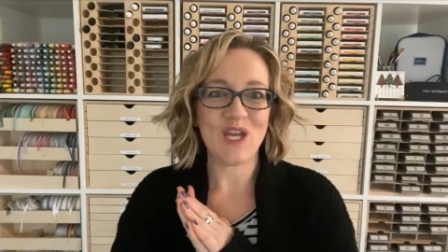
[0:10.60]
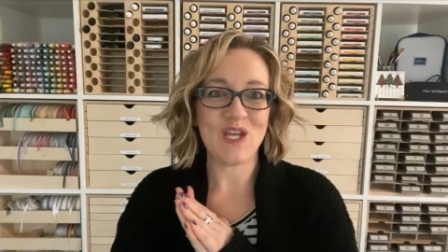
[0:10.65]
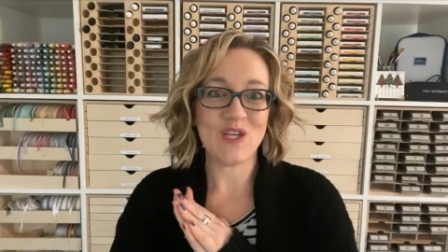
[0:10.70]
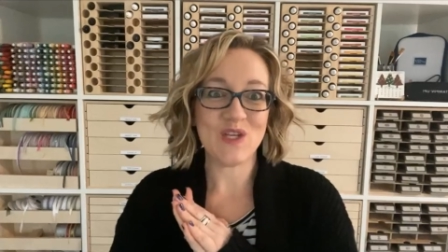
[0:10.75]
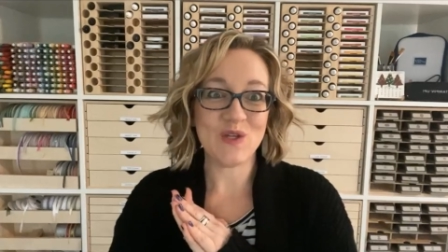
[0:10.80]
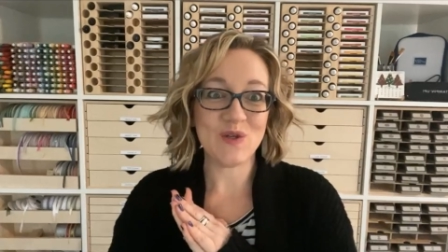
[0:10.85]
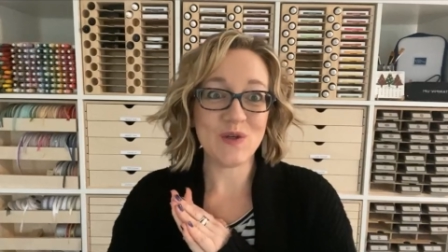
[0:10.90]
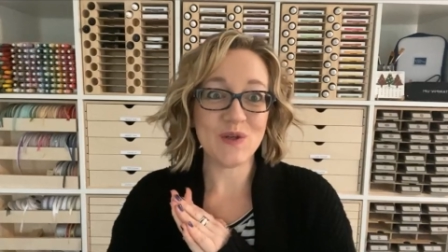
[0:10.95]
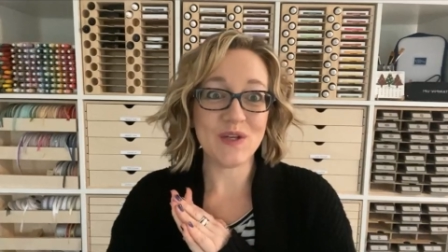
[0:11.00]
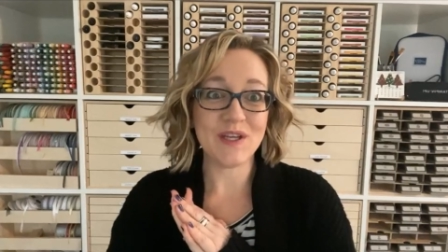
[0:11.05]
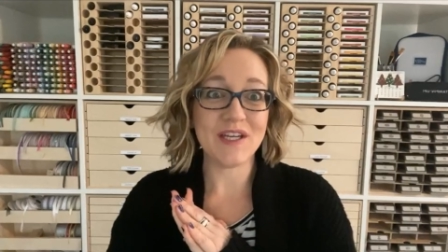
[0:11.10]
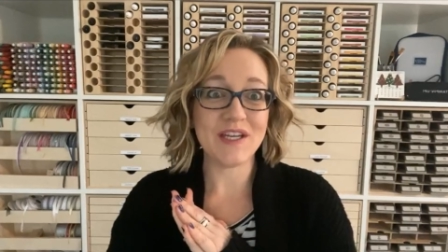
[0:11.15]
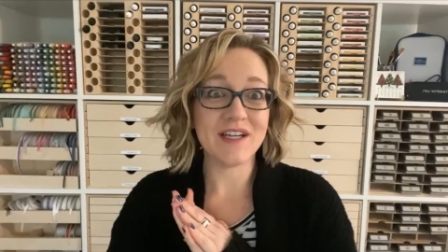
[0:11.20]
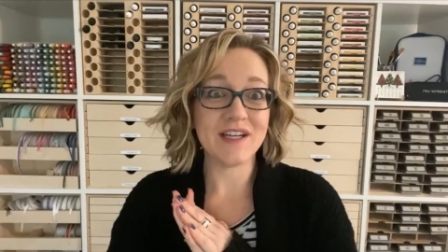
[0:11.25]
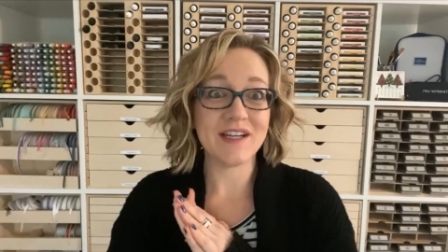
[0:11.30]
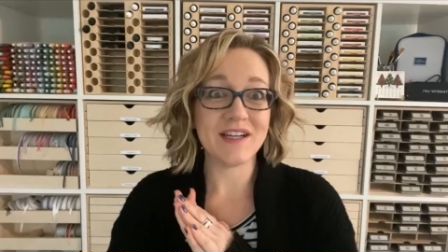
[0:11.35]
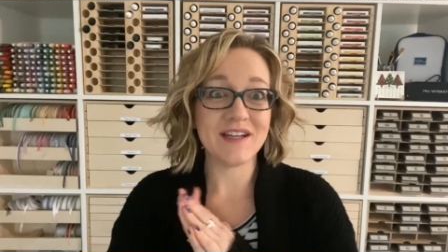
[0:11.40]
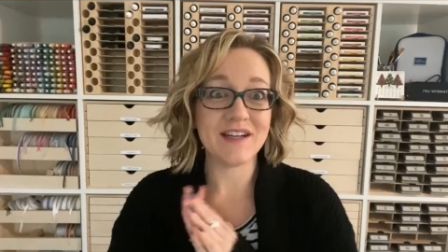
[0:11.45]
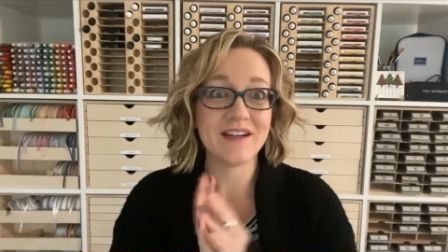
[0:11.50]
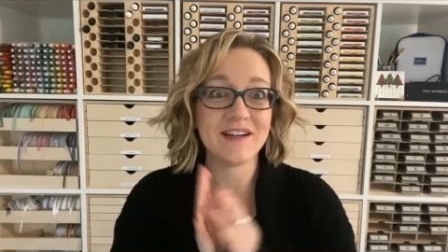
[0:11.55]
New
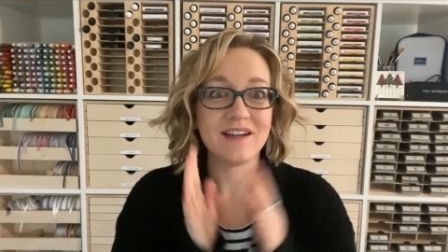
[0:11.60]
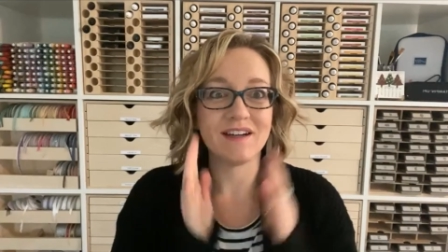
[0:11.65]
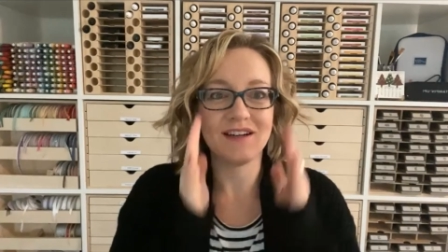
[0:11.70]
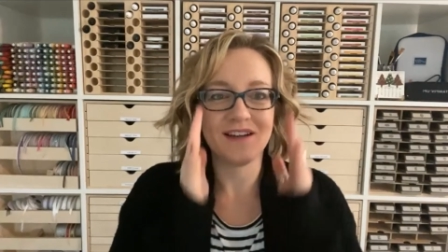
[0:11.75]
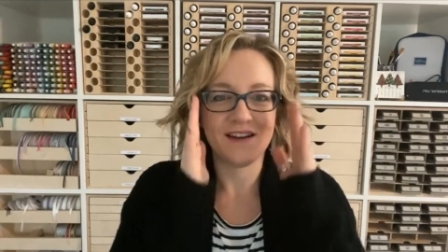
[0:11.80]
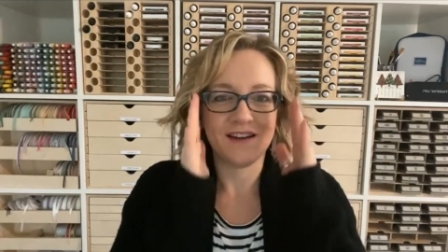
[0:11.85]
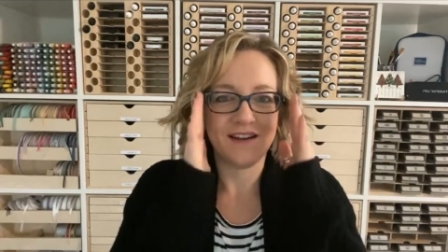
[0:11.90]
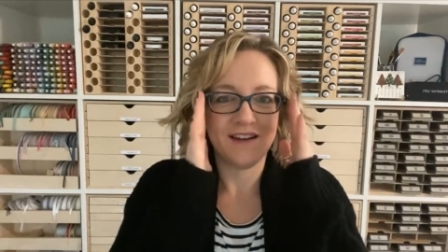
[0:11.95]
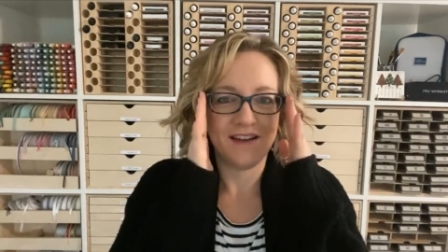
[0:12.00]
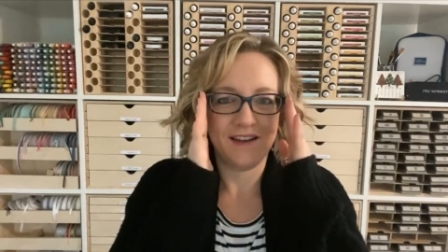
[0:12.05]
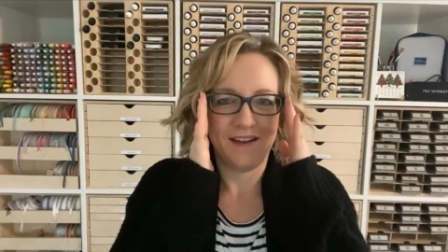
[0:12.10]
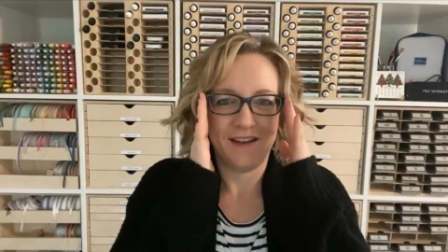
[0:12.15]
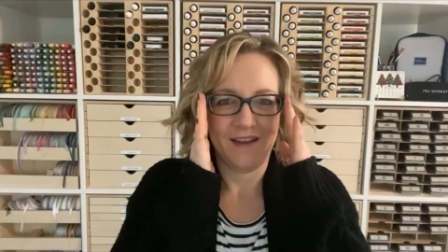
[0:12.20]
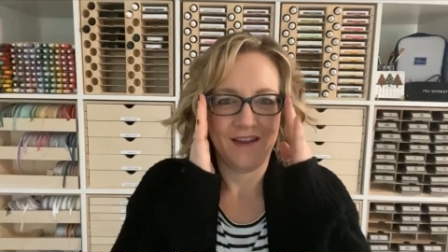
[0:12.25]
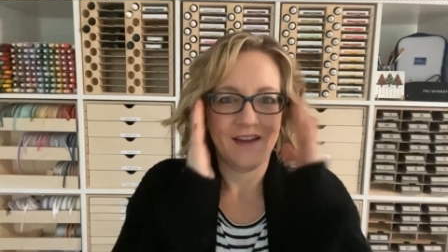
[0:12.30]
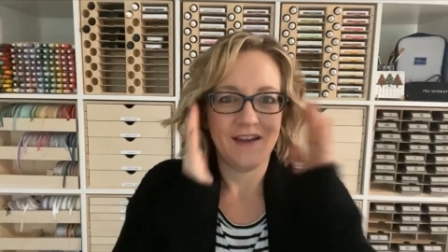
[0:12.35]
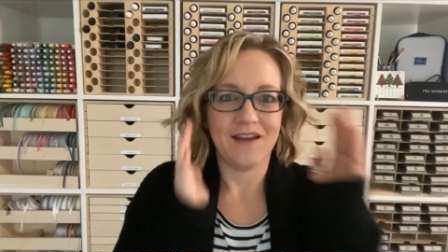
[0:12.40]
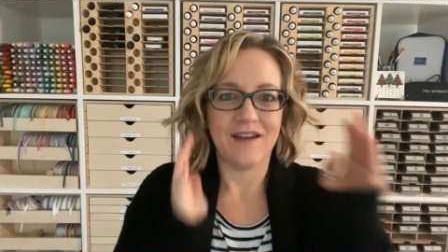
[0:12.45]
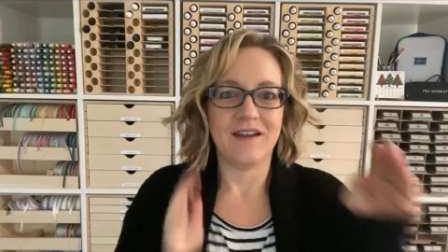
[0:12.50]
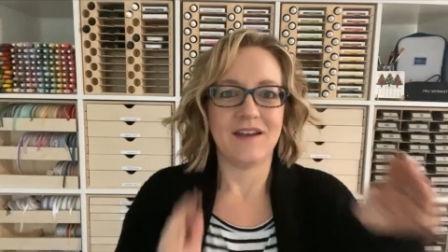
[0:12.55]
Year.
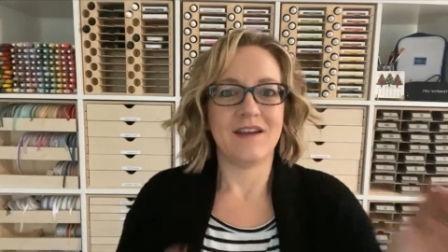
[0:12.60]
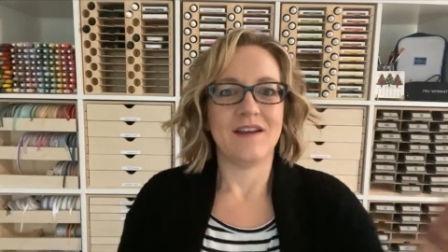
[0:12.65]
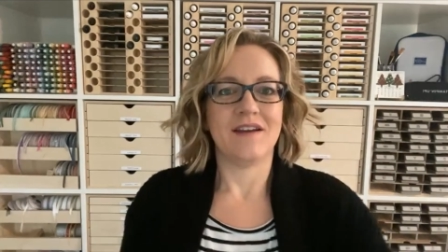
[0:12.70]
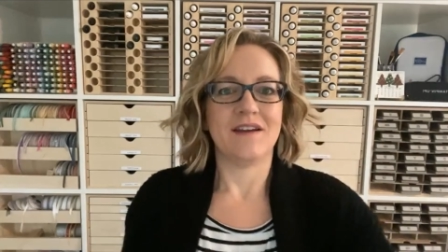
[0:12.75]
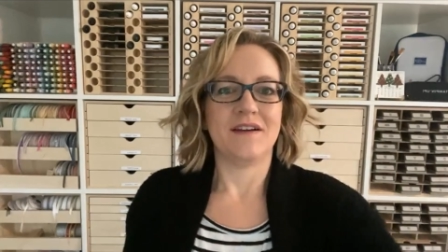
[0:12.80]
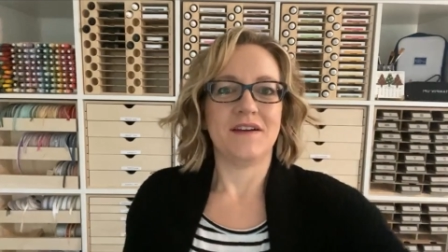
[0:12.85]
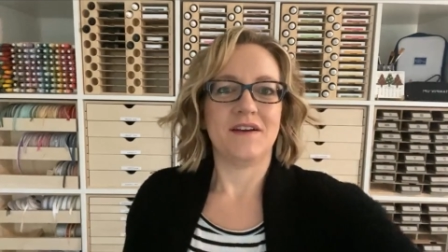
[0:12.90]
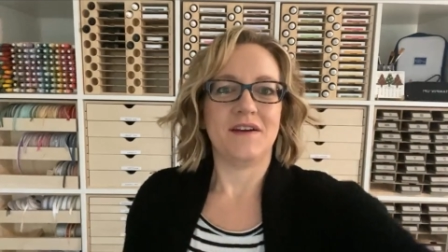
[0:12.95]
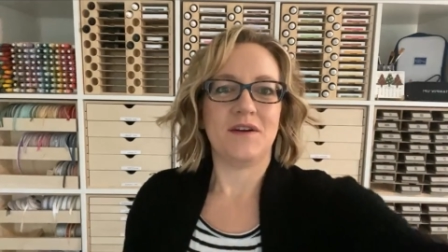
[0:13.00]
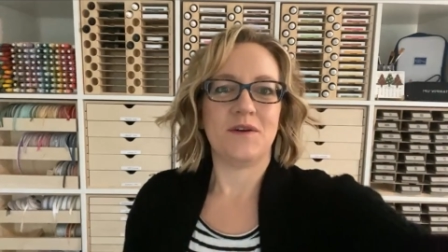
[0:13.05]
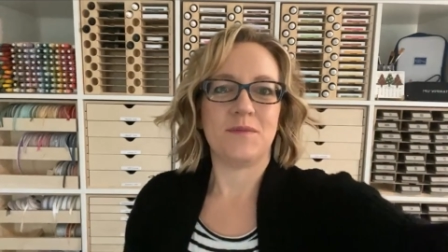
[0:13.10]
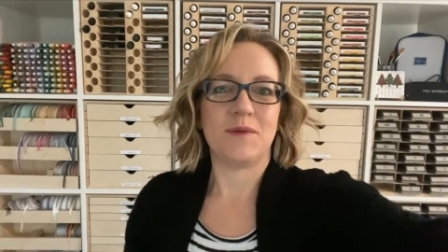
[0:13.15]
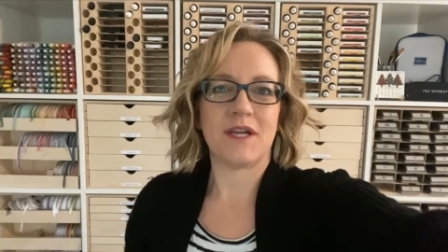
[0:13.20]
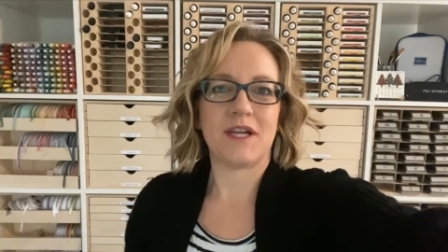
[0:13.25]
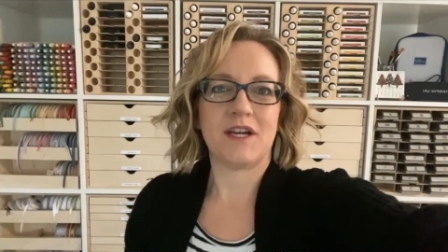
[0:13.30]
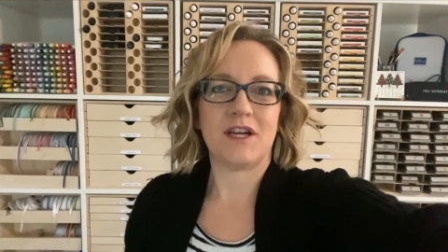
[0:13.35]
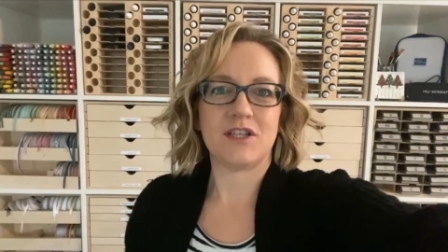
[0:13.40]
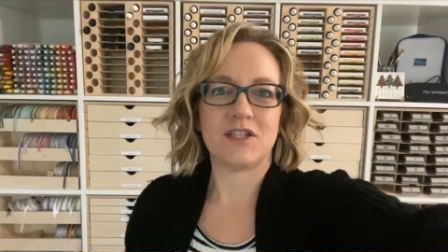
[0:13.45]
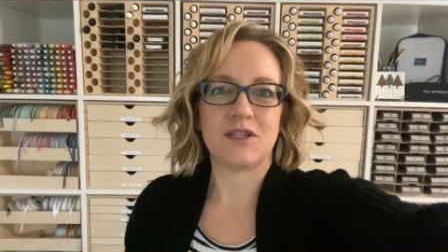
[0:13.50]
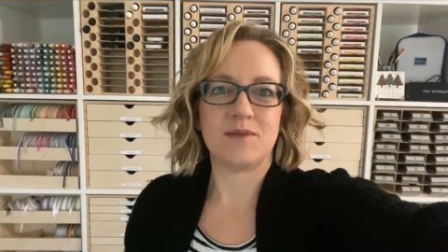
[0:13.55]
Oh my gosh,